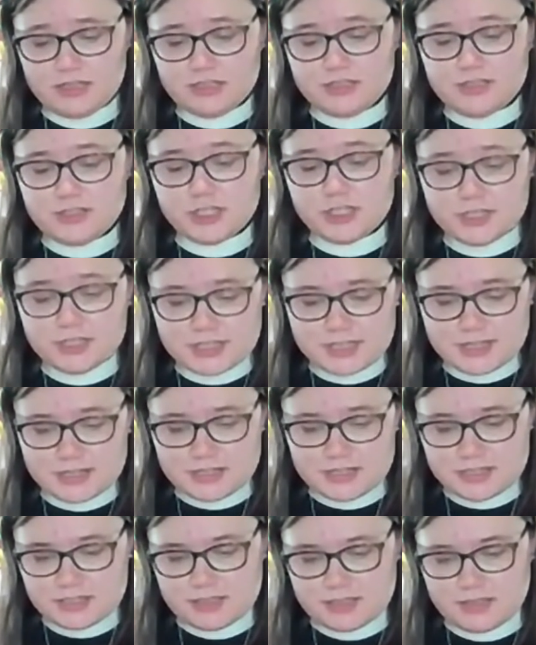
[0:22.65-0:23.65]

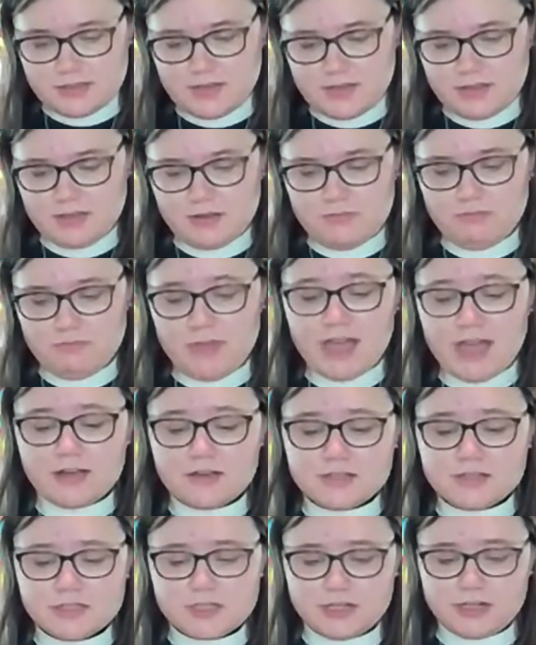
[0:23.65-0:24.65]
"Jesus,
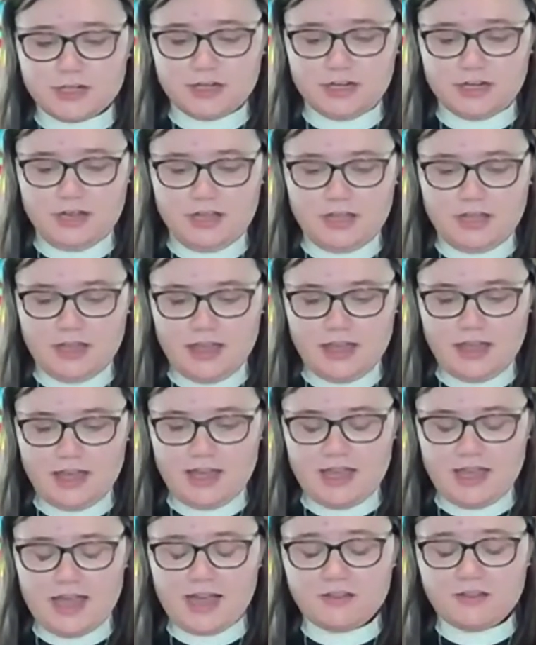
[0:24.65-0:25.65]
Master,
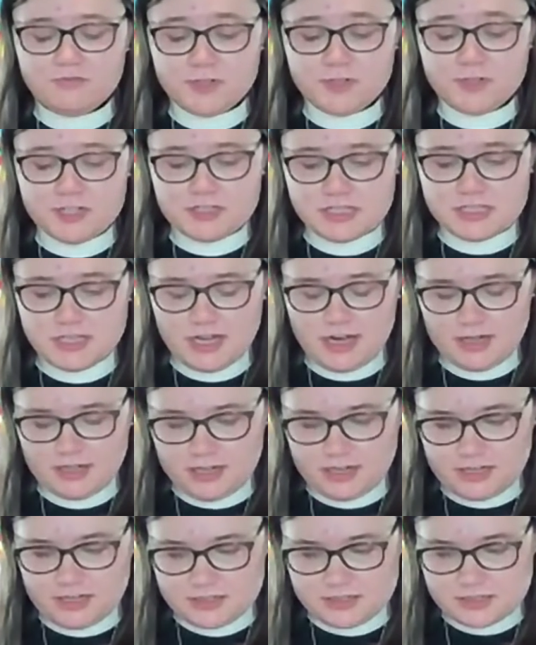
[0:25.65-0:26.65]
have mercy on
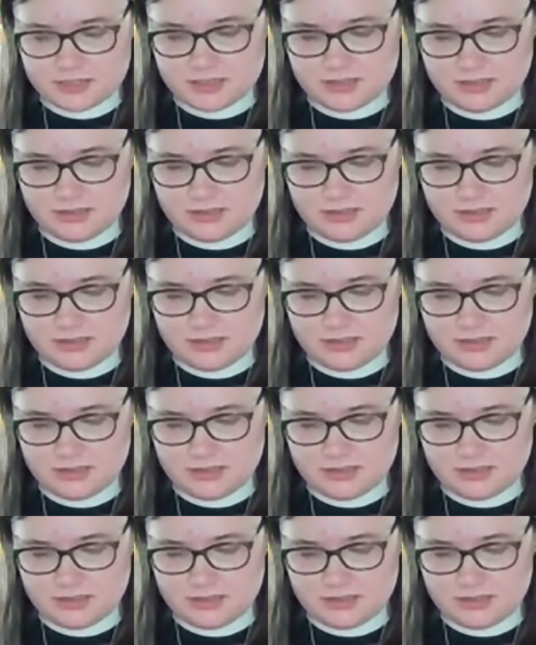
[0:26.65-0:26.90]
us."